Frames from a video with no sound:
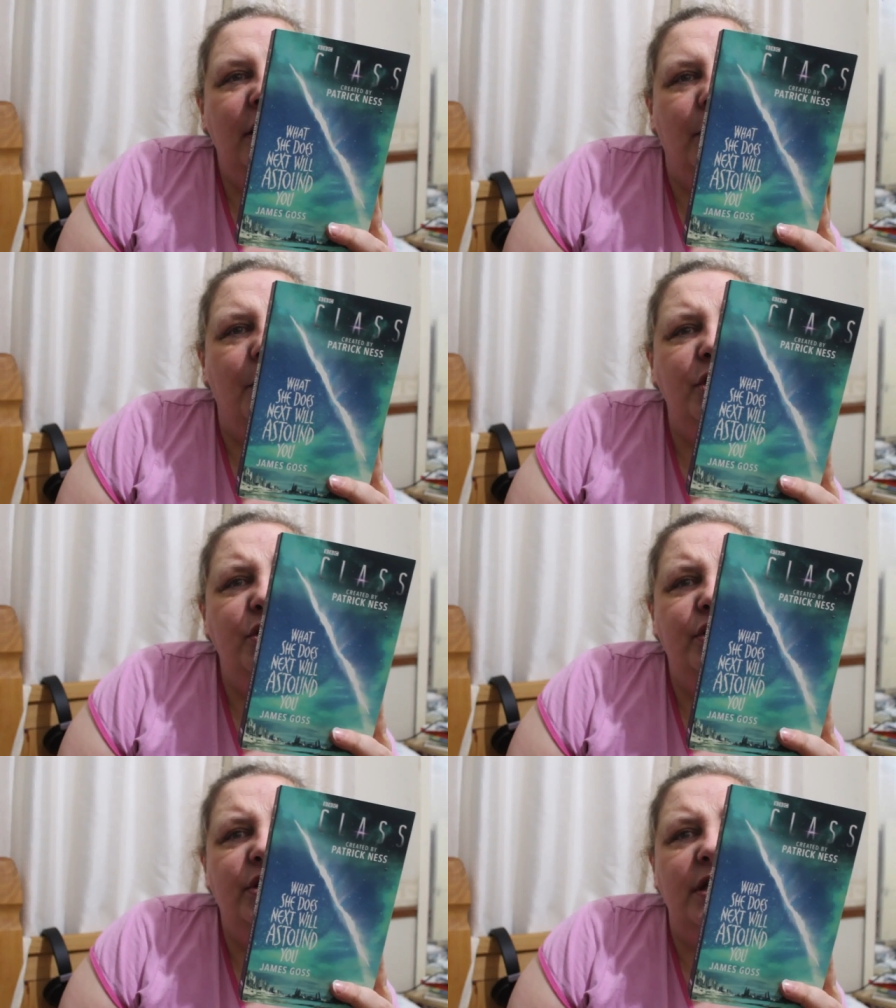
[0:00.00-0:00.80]
We want
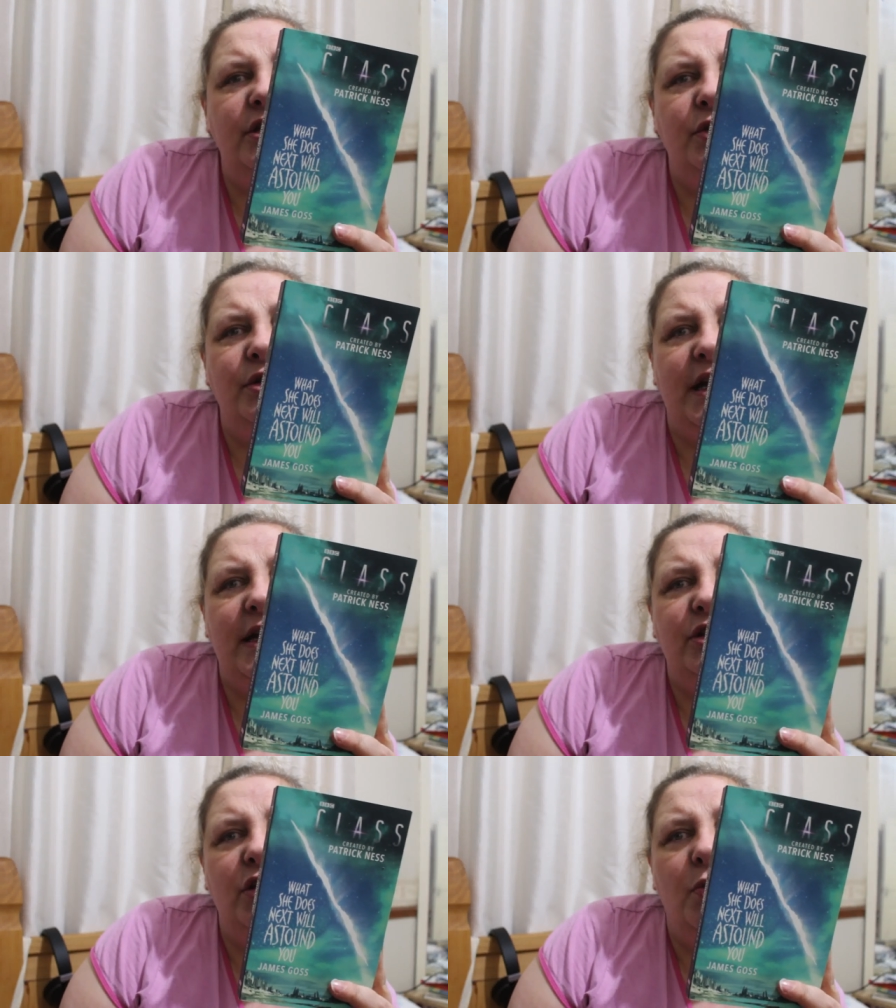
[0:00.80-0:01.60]
your stunts, your
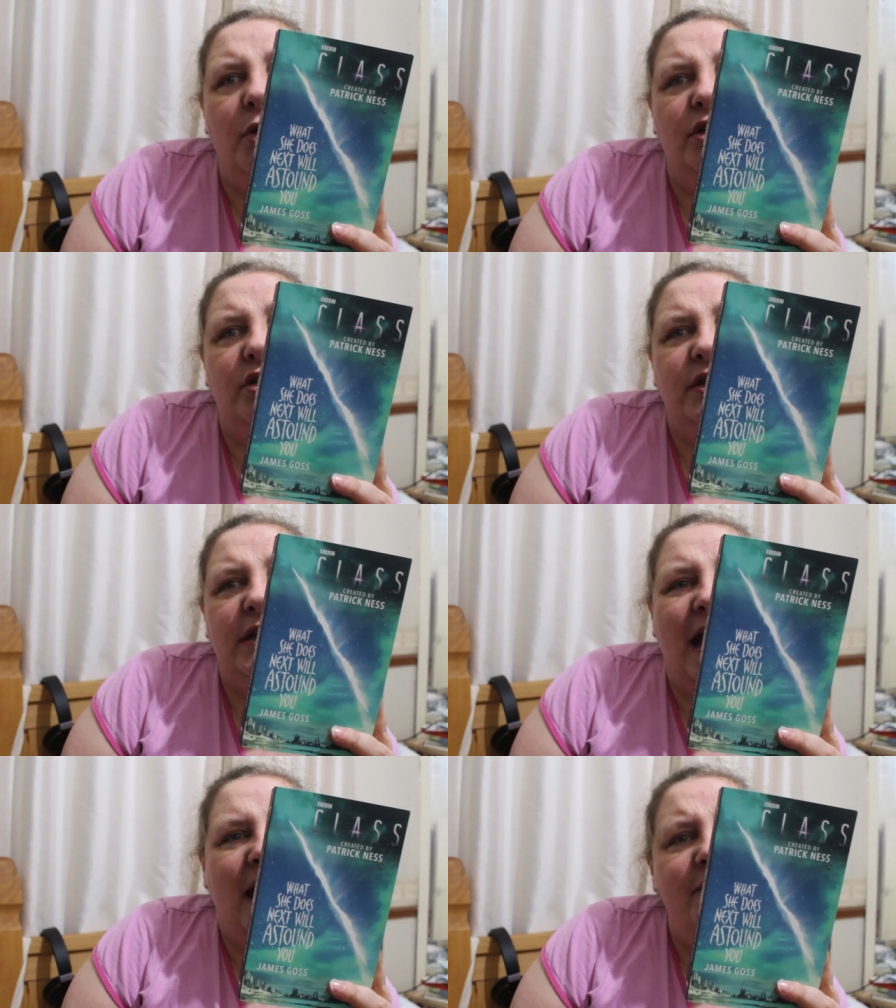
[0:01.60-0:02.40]
dares, your
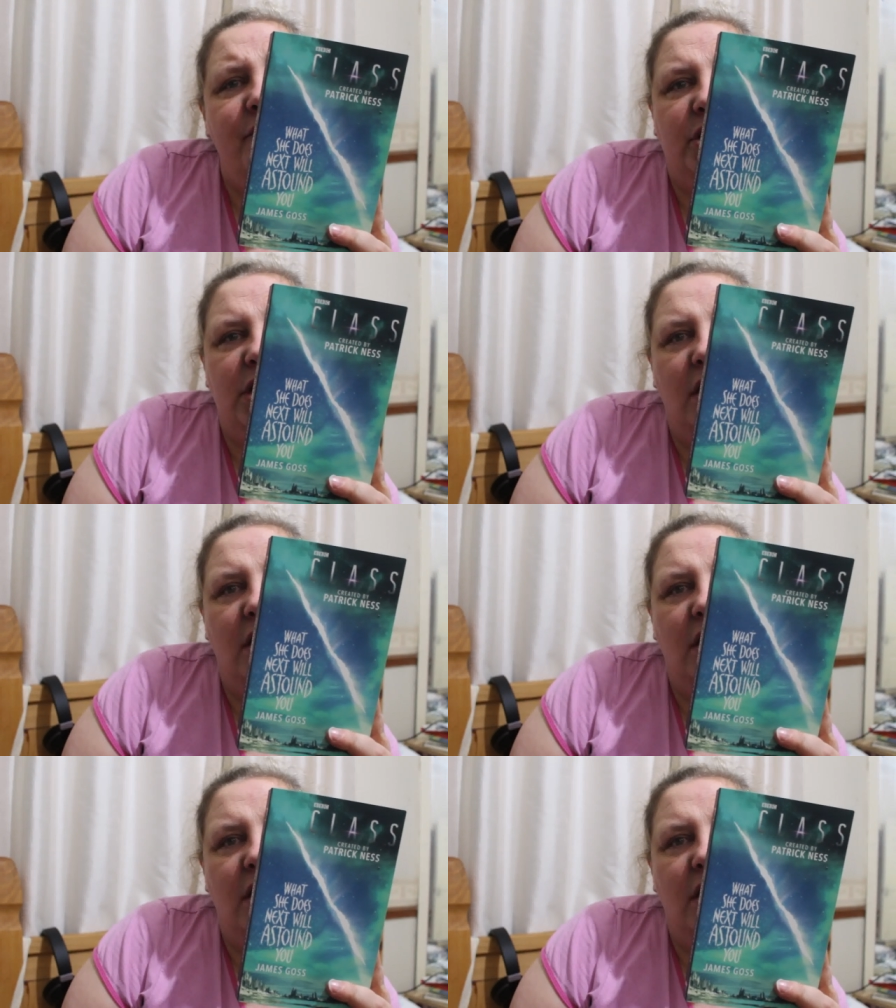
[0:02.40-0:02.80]
what-evs